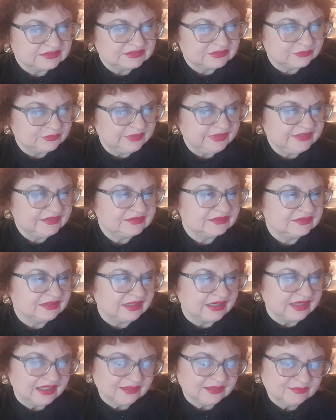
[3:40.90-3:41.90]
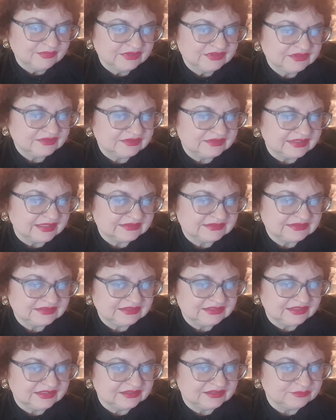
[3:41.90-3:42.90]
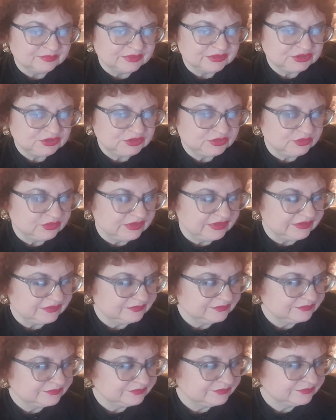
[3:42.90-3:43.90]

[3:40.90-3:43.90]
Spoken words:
sweet, almond, nutty, and patchouli.